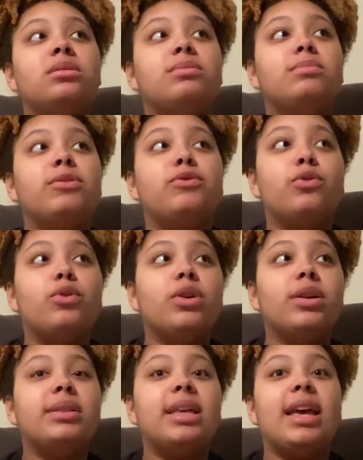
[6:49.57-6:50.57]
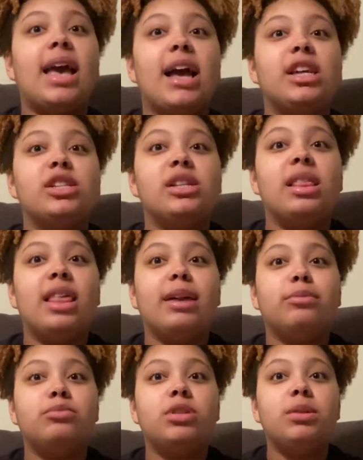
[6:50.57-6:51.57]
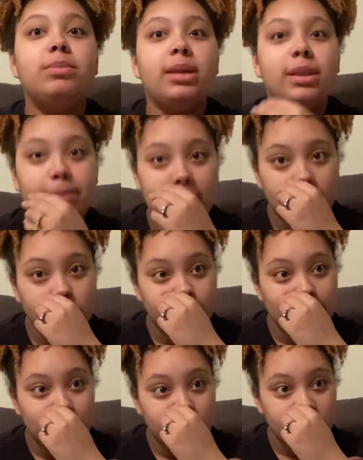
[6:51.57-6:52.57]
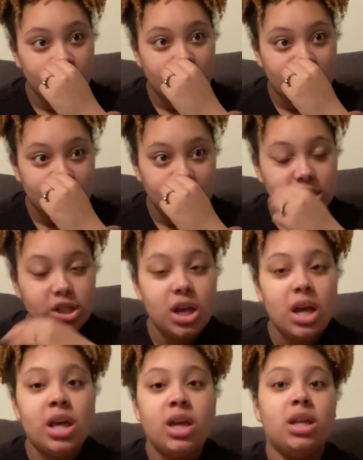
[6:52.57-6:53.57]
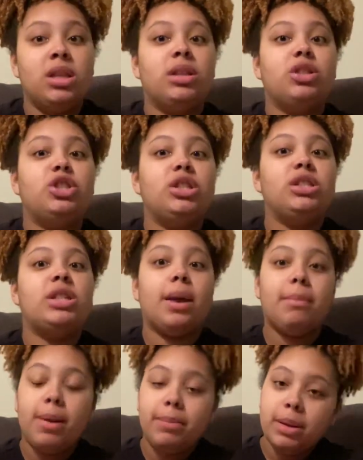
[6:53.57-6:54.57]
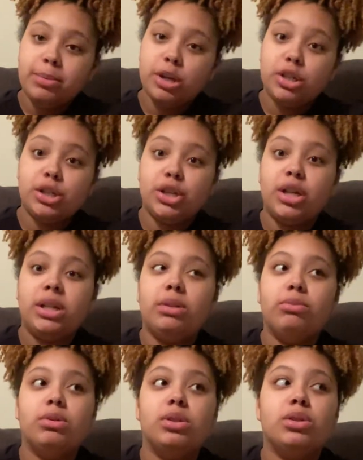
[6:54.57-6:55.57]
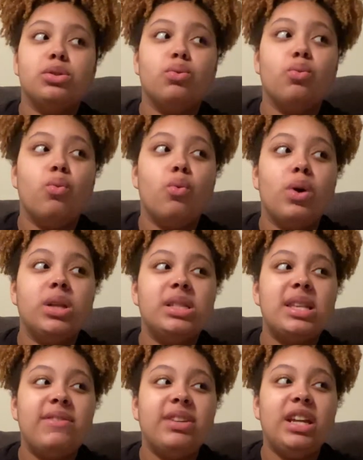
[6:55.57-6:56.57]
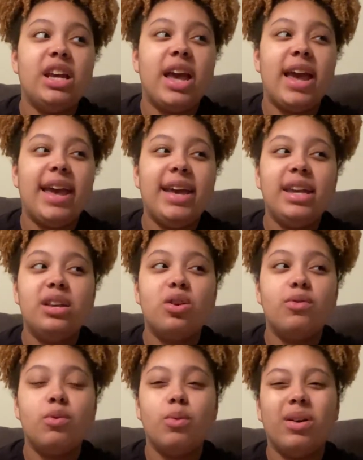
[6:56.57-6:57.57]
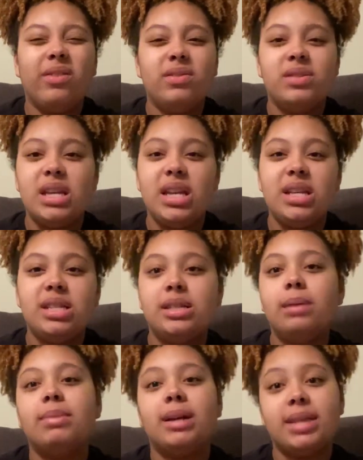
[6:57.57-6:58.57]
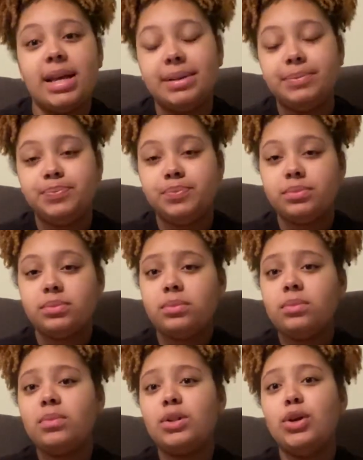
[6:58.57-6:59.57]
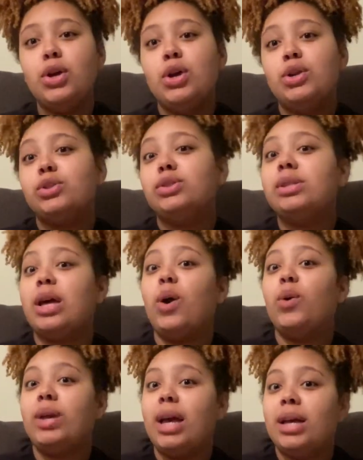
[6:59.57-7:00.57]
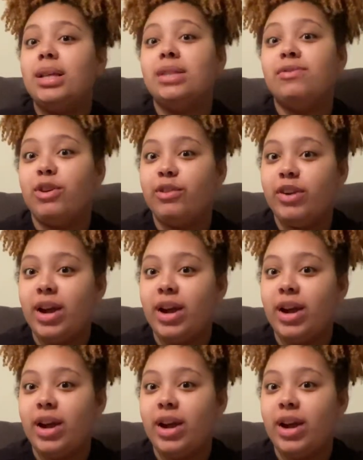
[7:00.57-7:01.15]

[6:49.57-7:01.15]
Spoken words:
Before they actually like took me in the back room at triage, she checked my blood pressure, and it was 178 over 115, something like that. So she was like, oh yeah, it's very, very